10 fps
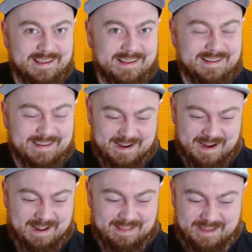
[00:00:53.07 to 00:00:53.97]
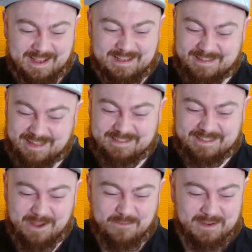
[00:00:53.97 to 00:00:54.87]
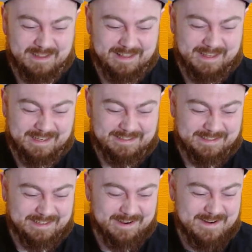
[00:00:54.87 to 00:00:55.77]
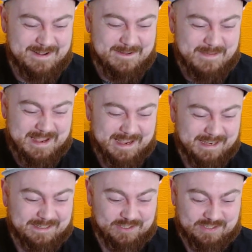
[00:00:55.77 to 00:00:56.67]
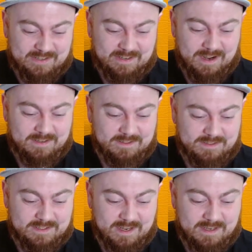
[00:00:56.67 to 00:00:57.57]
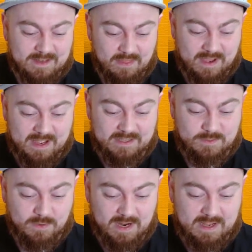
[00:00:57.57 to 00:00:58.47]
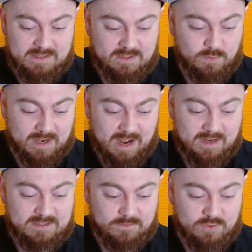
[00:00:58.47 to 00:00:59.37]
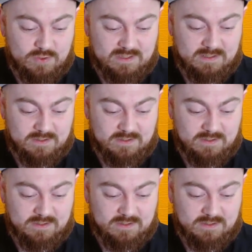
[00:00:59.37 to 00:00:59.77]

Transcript: Yeah, that's definitely the case here. Jacinda Ardern said that is what it is when asked if New Zealand's